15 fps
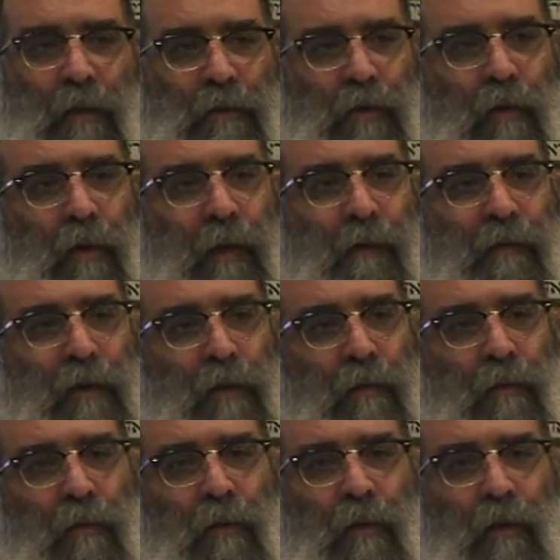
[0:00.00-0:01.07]
So if
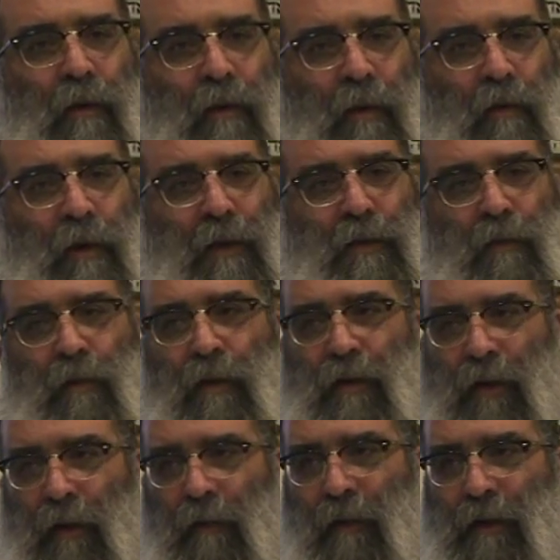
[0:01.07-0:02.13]
you you need to
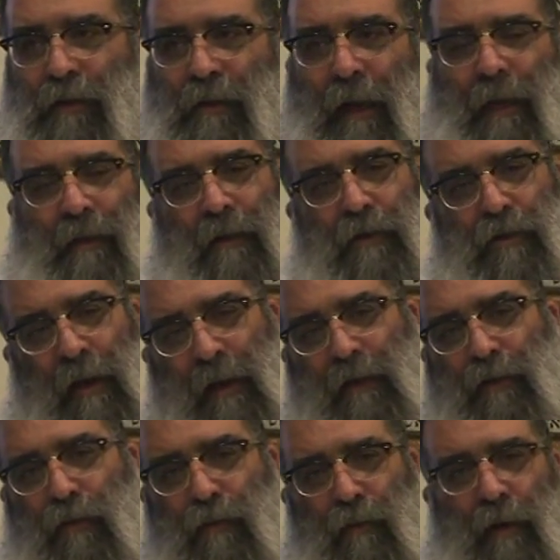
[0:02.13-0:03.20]
encourage that and try
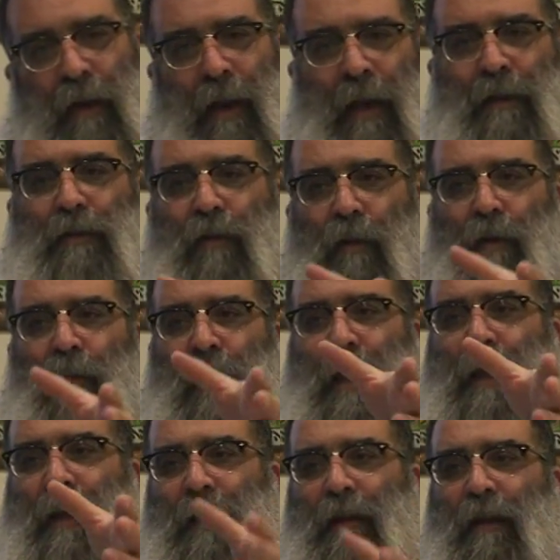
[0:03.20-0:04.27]
to root it out to a
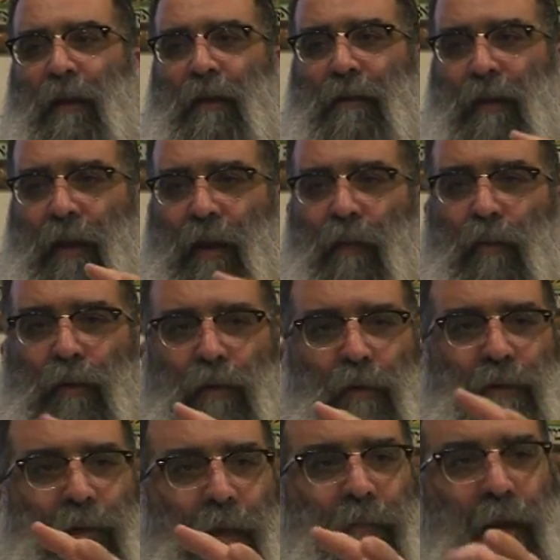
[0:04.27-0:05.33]
way that he would
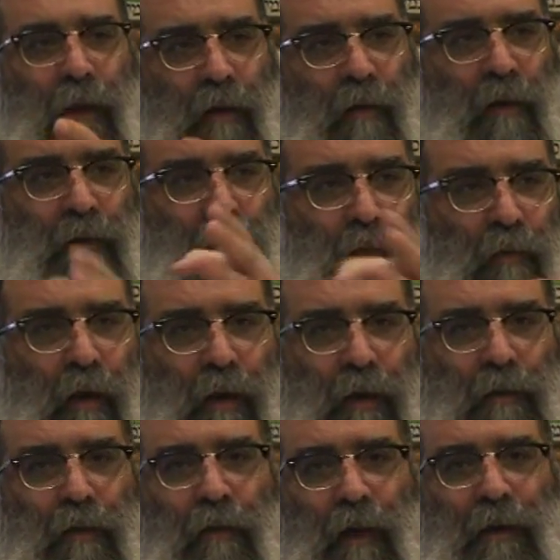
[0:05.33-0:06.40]
do something according to Ruach
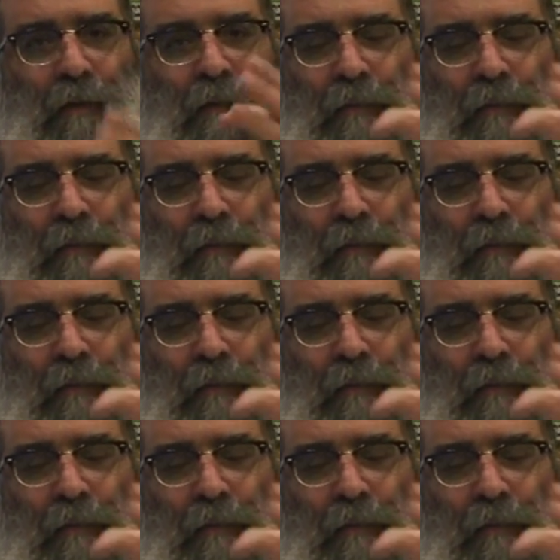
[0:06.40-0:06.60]
HaTorah,